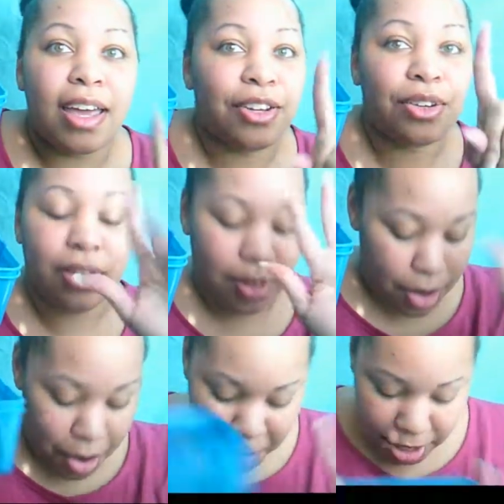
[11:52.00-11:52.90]
and you're,
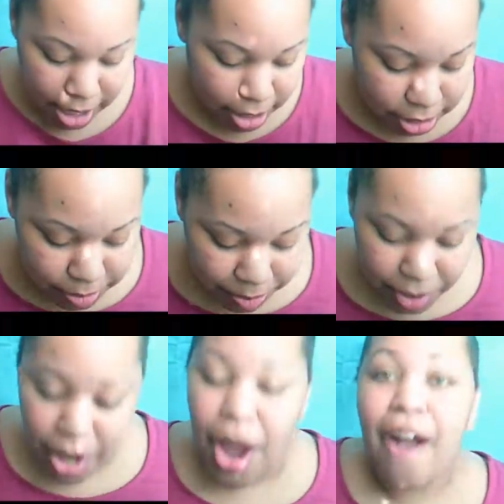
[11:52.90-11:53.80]
oh my gosh.
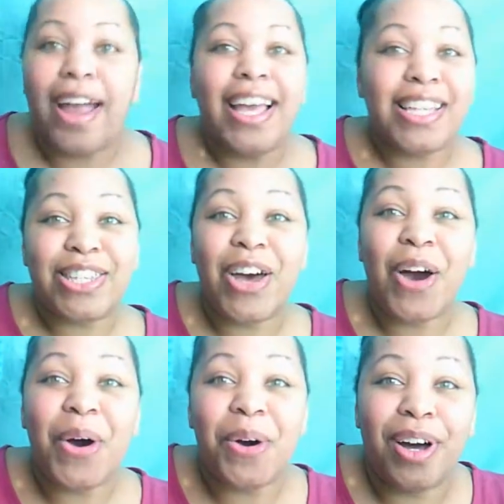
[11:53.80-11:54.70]
All right, and
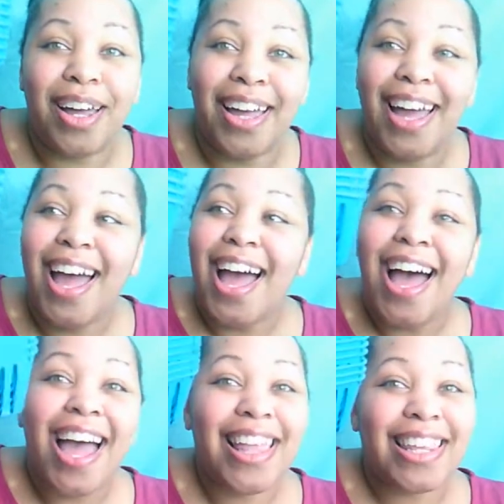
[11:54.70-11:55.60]
so,
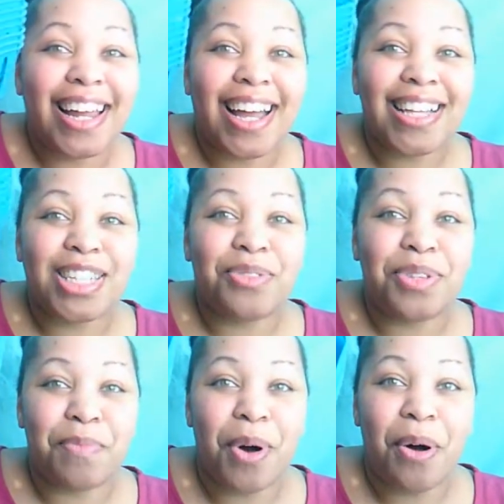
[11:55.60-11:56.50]
and then I got some
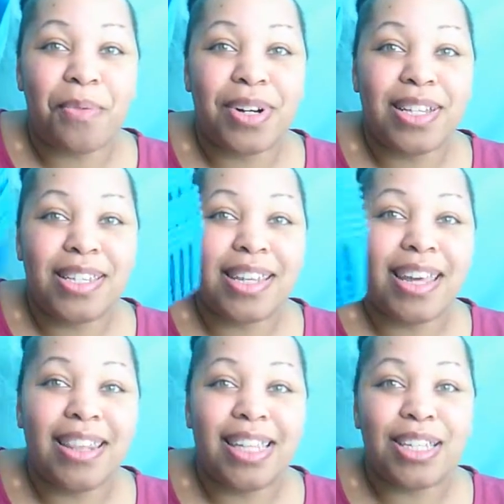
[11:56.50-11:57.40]
small ones,
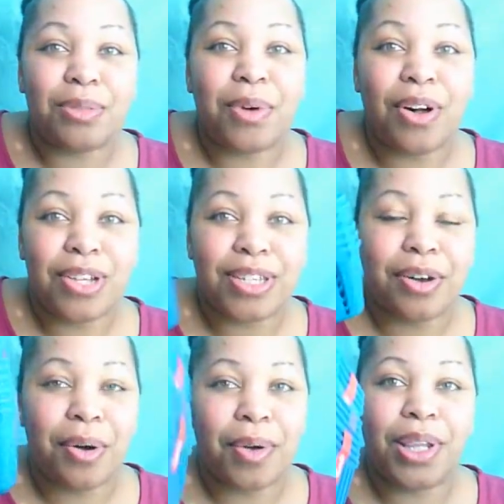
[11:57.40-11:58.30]
and these will also
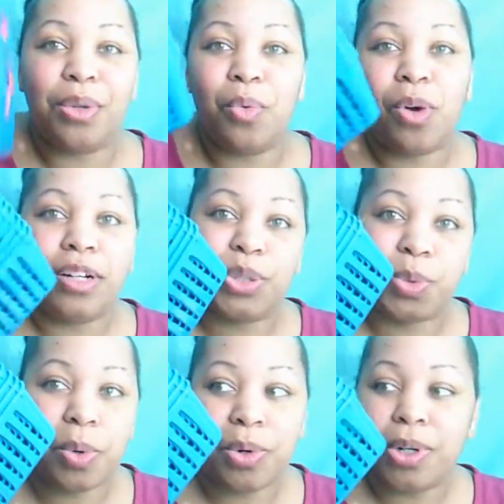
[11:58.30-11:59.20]
go in the work
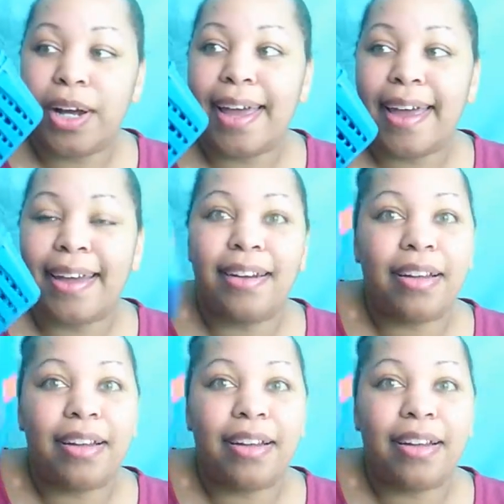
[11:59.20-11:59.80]
drawer and